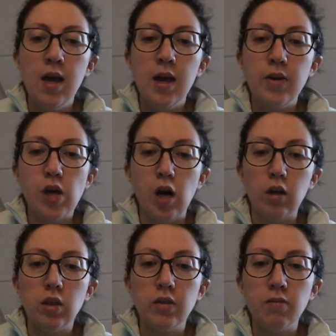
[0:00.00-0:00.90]
and
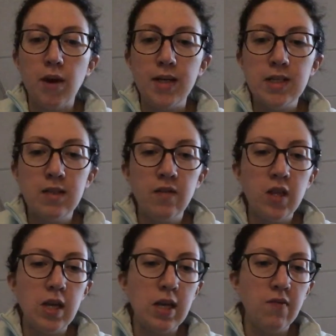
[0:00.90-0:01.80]
talked the rest of
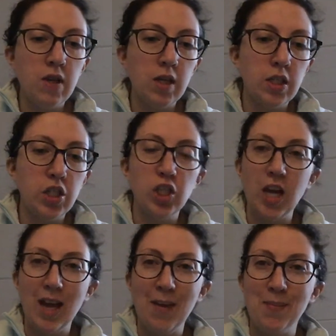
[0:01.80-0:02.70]
the evening to
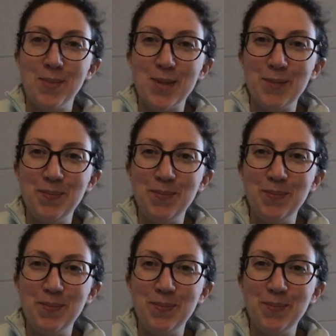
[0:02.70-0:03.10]
James.